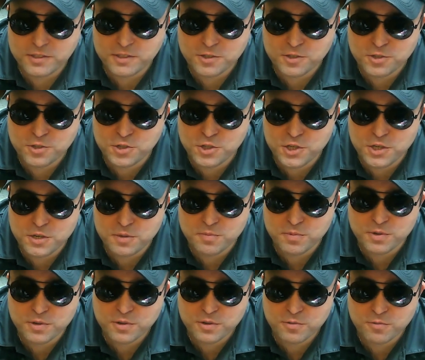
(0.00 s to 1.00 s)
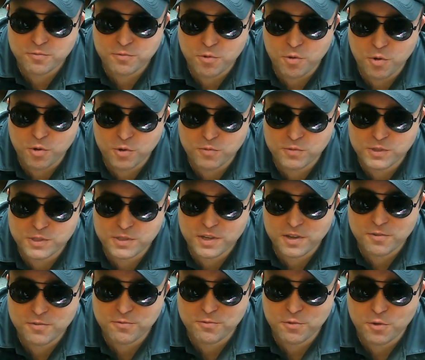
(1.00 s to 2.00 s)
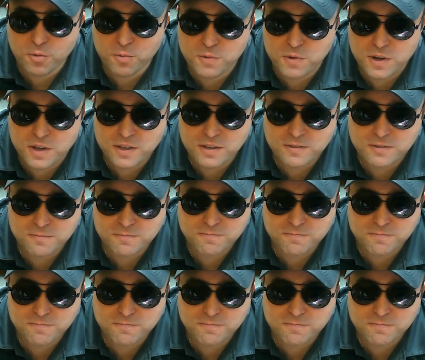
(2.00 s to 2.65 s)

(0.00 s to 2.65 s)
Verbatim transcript: this chip work with the firmware